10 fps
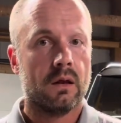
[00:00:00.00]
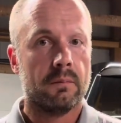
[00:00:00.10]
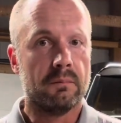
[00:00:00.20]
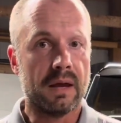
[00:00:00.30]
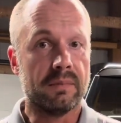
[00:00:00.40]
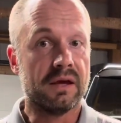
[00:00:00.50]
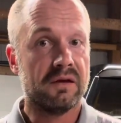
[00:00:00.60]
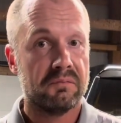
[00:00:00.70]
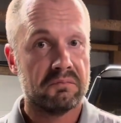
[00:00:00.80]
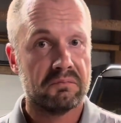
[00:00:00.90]

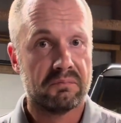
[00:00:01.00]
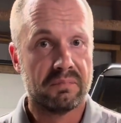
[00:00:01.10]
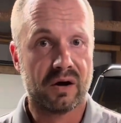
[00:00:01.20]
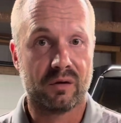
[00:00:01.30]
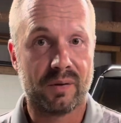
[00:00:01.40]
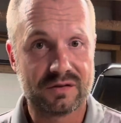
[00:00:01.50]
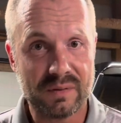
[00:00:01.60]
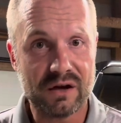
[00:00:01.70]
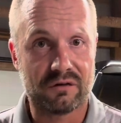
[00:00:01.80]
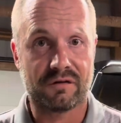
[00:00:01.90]
maybe powder post
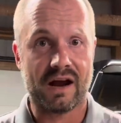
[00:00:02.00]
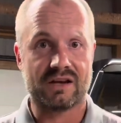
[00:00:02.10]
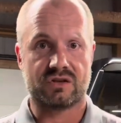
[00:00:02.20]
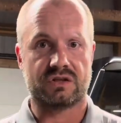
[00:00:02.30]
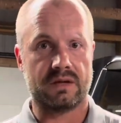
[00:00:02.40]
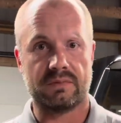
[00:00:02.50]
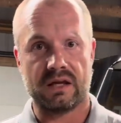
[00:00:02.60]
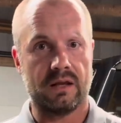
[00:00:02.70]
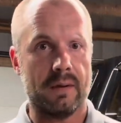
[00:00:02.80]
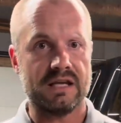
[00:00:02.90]
beetle frass or something
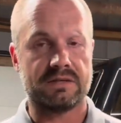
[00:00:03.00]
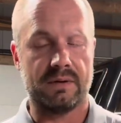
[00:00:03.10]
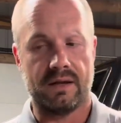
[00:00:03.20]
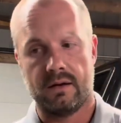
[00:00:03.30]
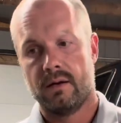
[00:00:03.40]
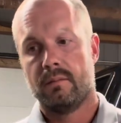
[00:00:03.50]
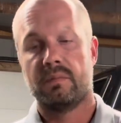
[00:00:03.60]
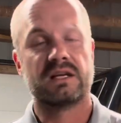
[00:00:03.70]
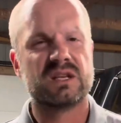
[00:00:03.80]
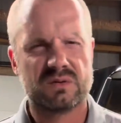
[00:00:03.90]
in the basement,
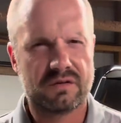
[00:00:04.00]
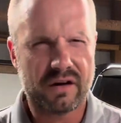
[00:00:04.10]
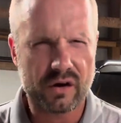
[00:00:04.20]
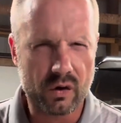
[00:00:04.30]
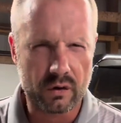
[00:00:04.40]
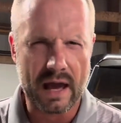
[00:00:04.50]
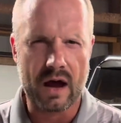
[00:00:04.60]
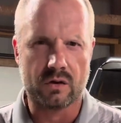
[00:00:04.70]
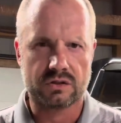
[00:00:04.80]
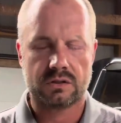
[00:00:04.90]
because it was a very old
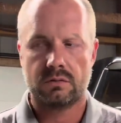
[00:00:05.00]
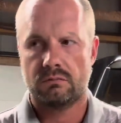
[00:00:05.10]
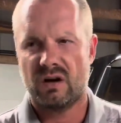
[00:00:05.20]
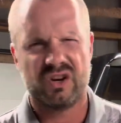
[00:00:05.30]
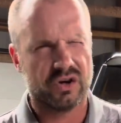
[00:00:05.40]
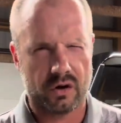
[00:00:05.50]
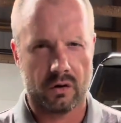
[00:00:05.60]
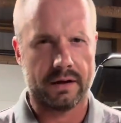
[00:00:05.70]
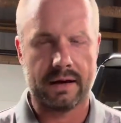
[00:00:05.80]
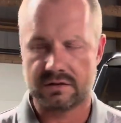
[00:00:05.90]
house,
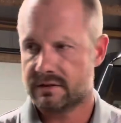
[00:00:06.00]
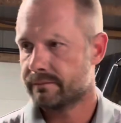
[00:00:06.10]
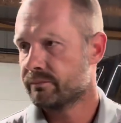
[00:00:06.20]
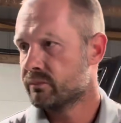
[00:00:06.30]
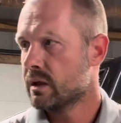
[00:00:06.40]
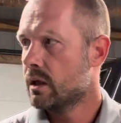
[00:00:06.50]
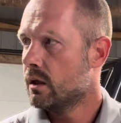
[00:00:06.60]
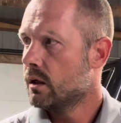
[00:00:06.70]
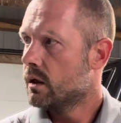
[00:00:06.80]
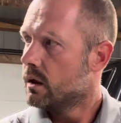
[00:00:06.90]
100-year-old house.
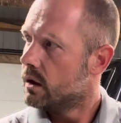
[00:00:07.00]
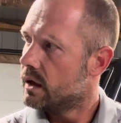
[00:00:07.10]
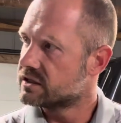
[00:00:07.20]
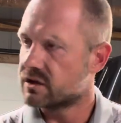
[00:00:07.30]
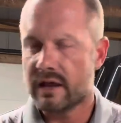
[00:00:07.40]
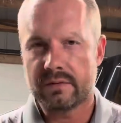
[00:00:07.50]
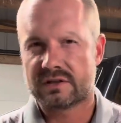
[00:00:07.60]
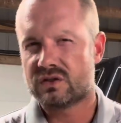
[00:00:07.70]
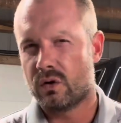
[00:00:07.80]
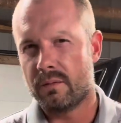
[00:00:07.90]
And so that was
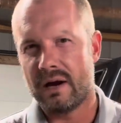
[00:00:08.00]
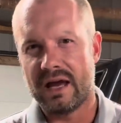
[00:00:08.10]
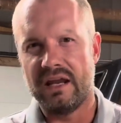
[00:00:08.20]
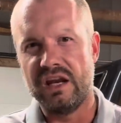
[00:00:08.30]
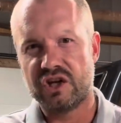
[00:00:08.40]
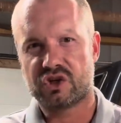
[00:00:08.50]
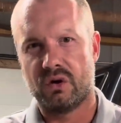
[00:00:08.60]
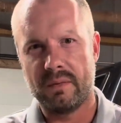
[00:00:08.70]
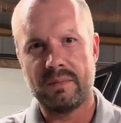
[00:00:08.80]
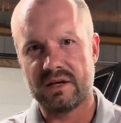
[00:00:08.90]
sort of my initial
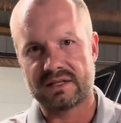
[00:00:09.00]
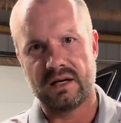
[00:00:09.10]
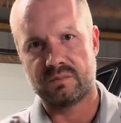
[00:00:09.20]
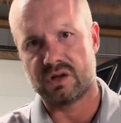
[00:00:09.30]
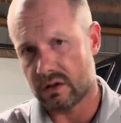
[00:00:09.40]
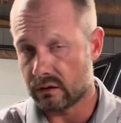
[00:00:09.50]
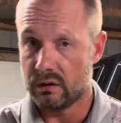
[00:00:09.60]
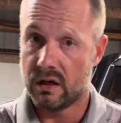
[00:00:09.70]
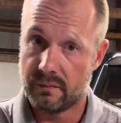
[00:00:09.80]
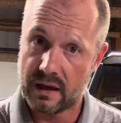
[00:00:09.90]
maybe assumption, like,
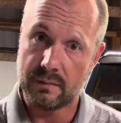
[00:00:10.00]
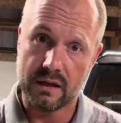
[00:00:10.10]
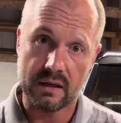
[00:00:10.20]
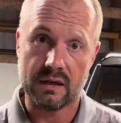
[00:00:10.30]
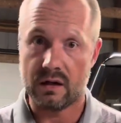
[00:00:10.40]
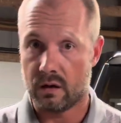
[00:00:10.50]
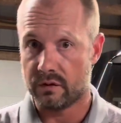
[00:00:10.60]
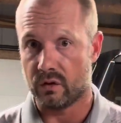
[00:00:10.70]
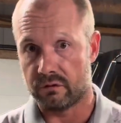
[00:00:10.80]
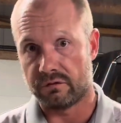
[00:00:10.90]
well, maybe, the
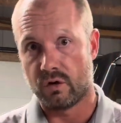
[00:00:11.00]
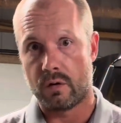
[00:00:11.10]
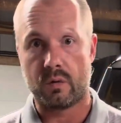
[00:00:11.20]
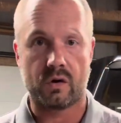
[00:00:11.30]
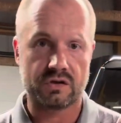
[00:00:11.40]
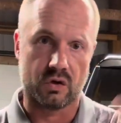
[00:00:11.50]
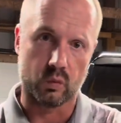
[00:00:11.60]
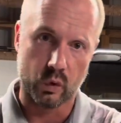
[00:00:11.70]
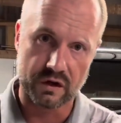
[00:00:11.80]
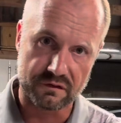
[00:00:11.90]
old floorboards, old
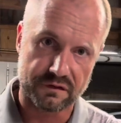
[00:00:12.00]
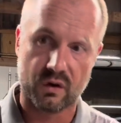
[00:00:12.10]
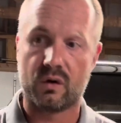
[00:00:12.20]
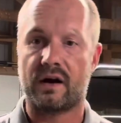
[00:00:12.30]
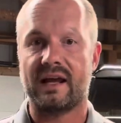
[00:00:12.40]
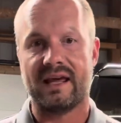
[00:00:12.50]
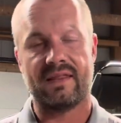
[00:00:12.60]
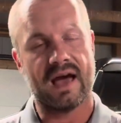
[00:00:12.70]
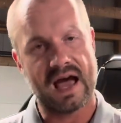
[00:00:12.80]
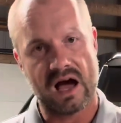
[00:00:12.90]
wooden flooring in the
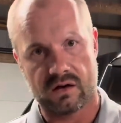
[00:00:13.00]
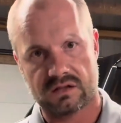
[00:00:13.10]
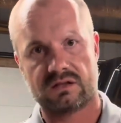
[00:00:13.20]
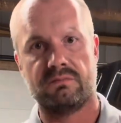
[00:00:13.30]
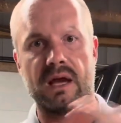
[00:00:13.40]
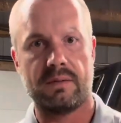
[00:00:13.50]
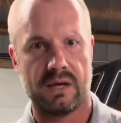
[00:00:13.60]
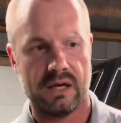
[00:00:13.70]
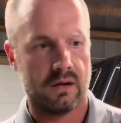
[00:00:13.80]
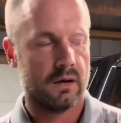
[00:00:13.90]
house,
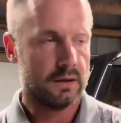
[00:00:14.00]
maybe.